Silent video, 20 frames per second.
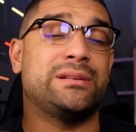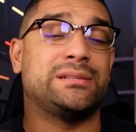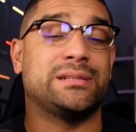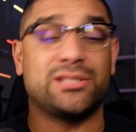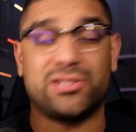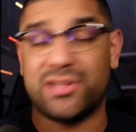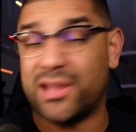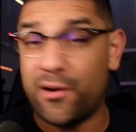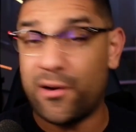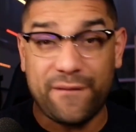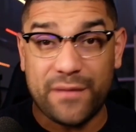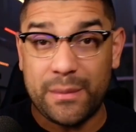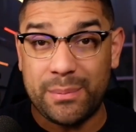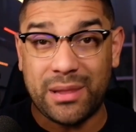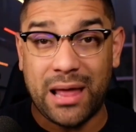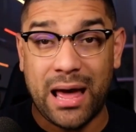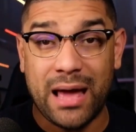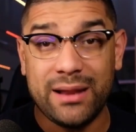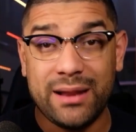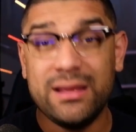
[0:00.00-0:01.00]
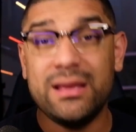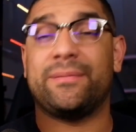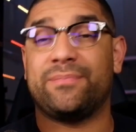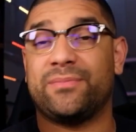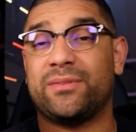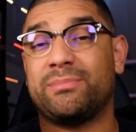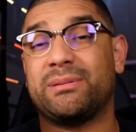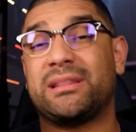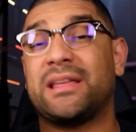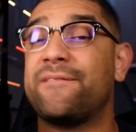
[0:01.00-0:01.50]
So they don't flip a lot,
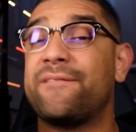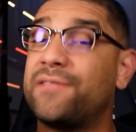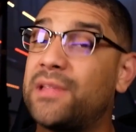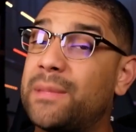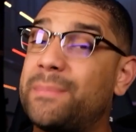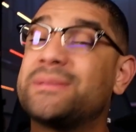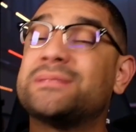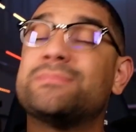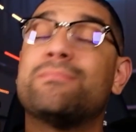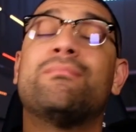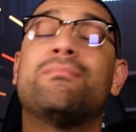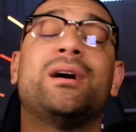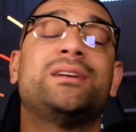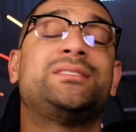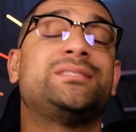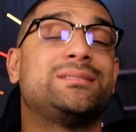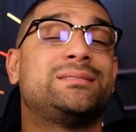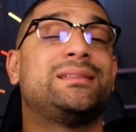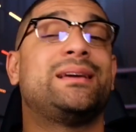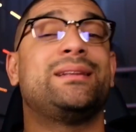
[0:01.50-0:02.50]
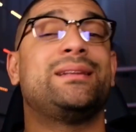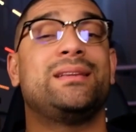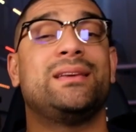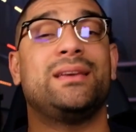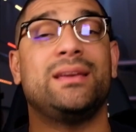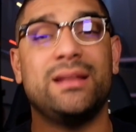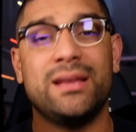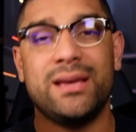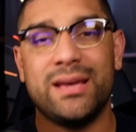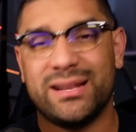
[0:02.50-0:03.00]
but they flip as much as they need
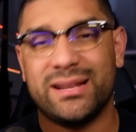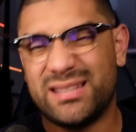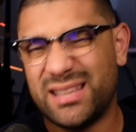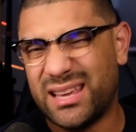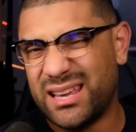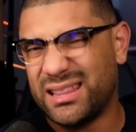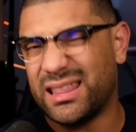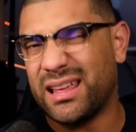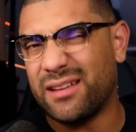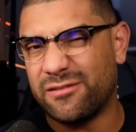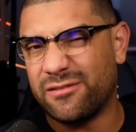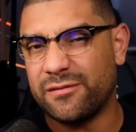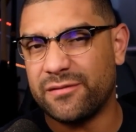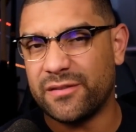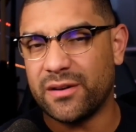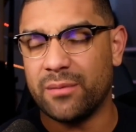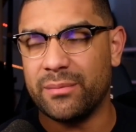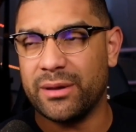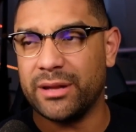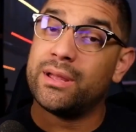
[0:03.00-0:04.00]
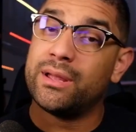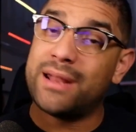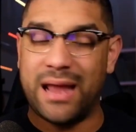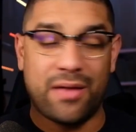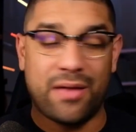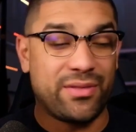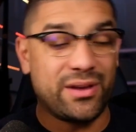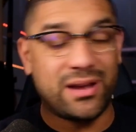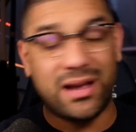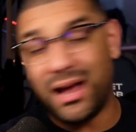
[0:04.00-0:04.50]
to get that fulfillment. Now,
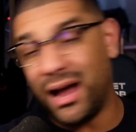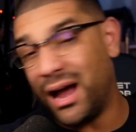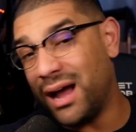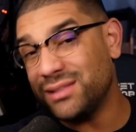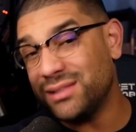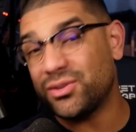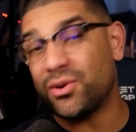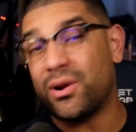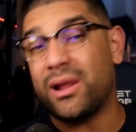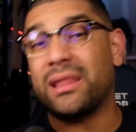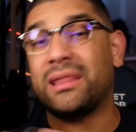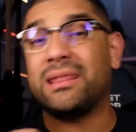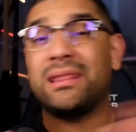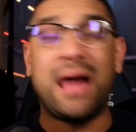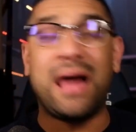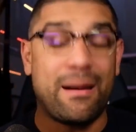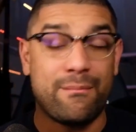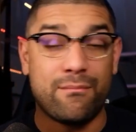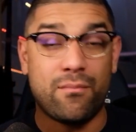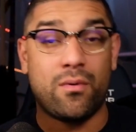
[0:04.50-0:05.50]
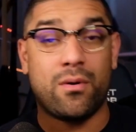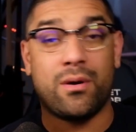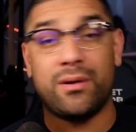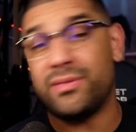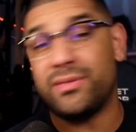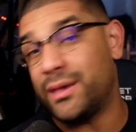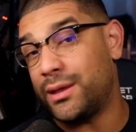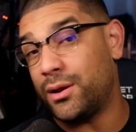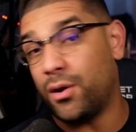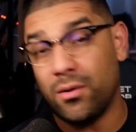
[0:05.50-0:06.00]
the cons are a lot more
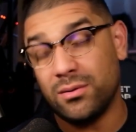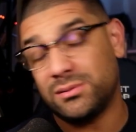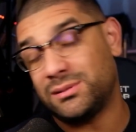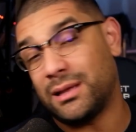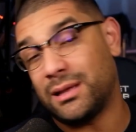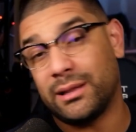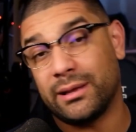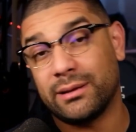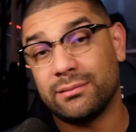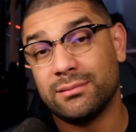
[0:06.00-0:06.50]
than wholesaling.